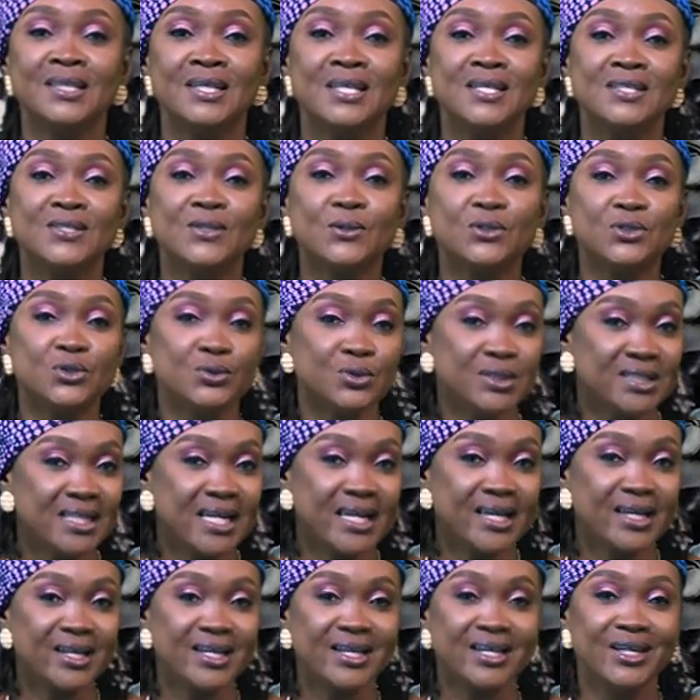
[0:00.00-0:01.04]
So
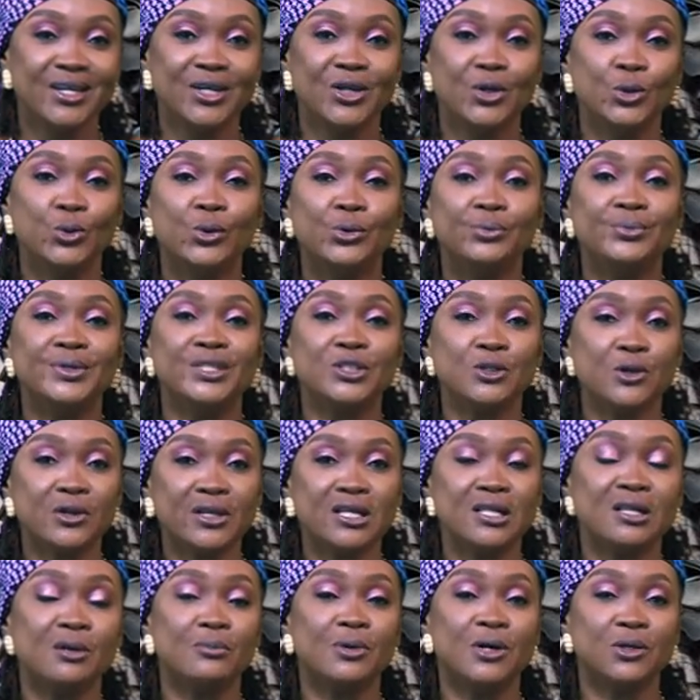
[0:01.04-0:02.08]
today, we'll be
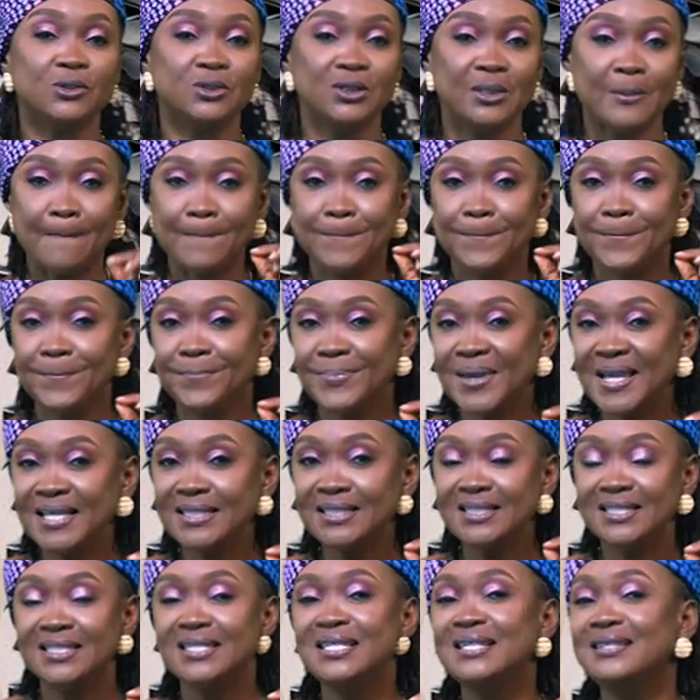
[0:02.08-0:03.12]
talking about
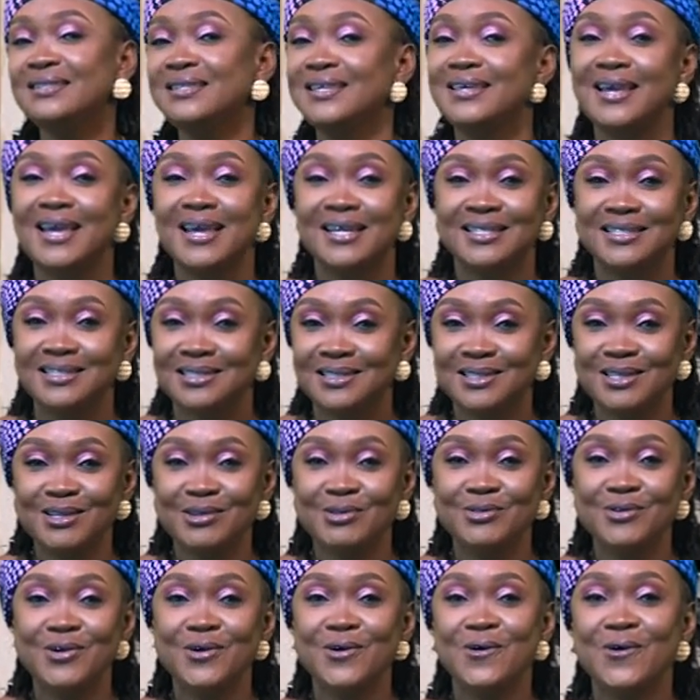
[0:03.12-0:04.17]
painting the
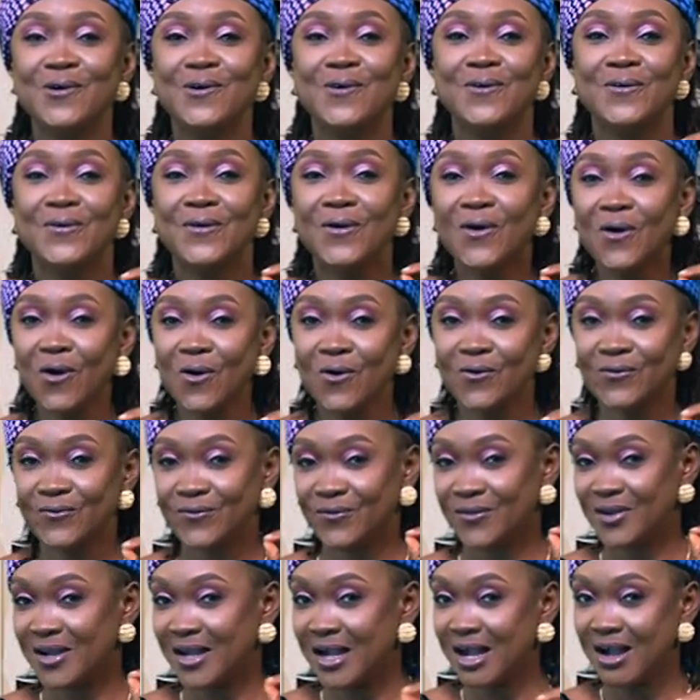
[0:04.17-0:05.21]
exterior of
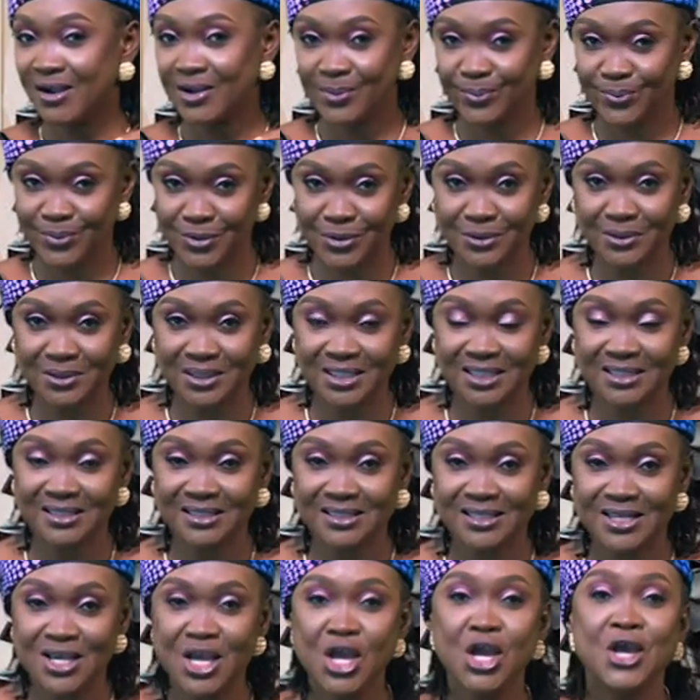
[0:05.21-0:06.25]
our
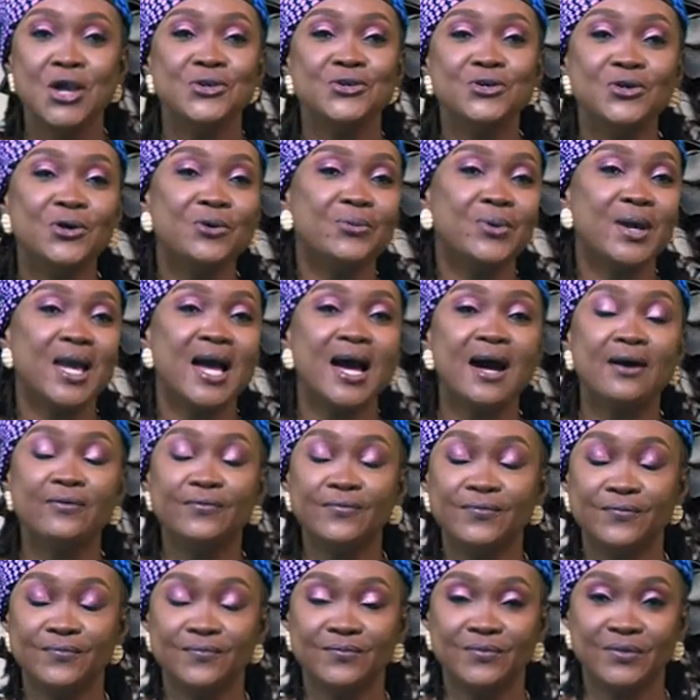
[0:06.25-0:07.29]
buildings. You know, we
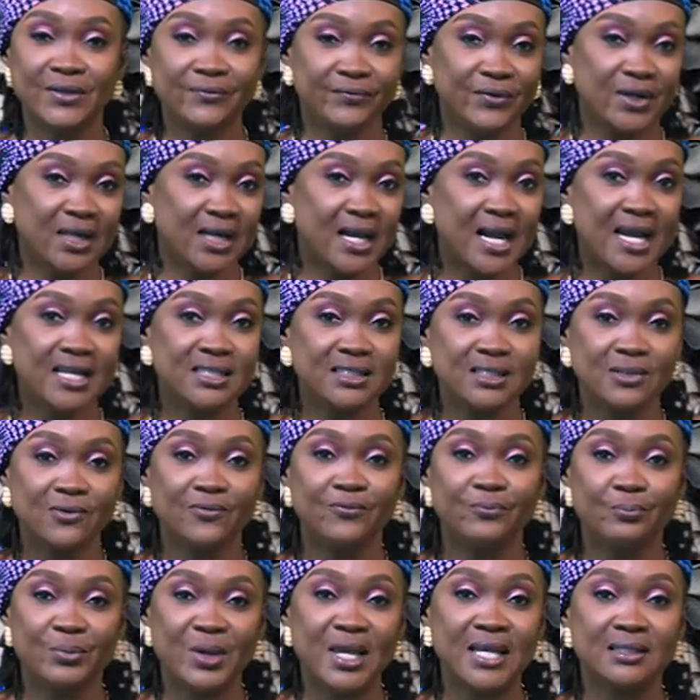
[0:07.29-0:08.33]
have different kinds
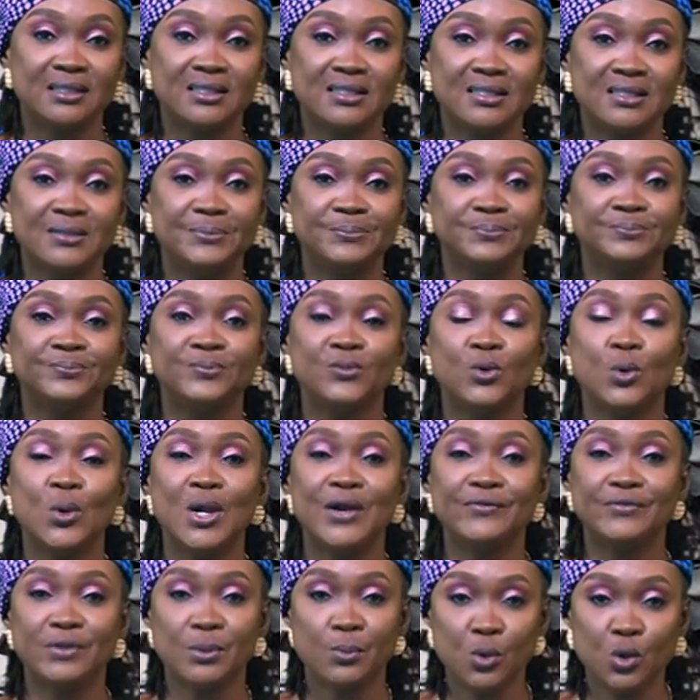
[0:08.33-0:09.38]
of paints. We
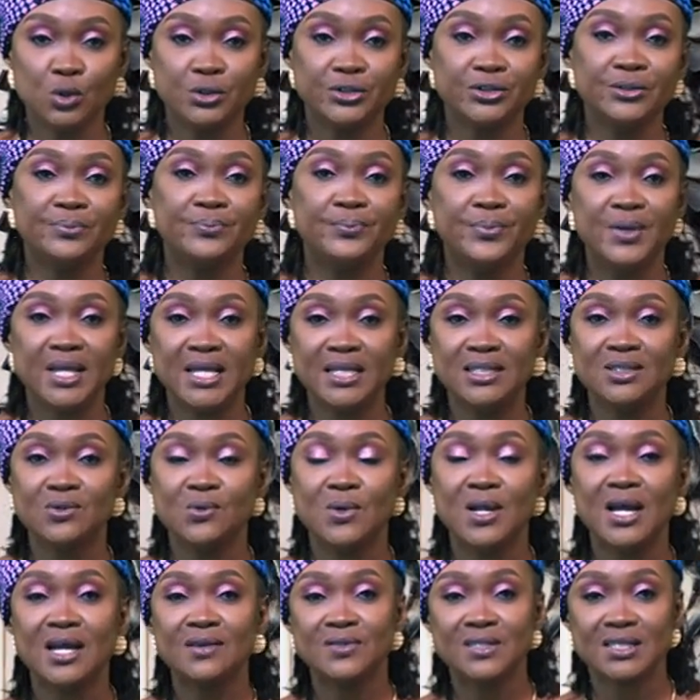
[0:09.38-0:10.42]
have the emulsion paint, we
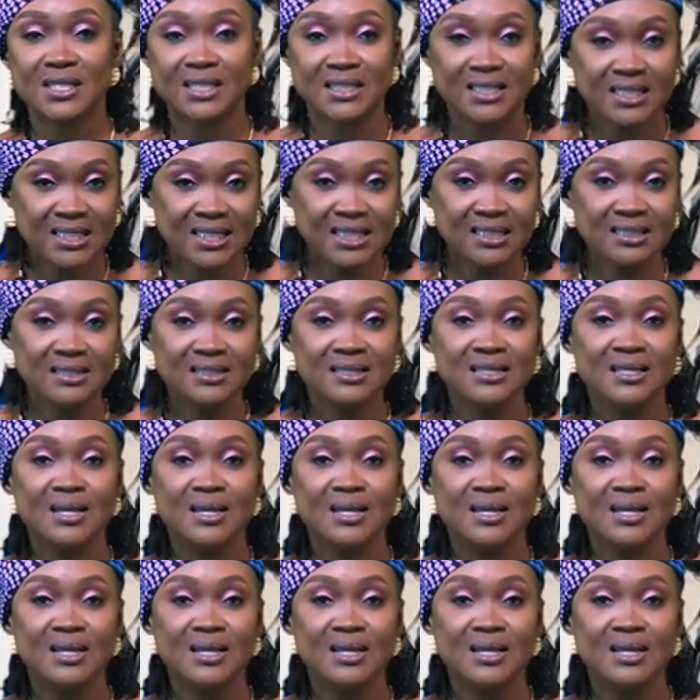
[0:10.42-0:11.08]
have satin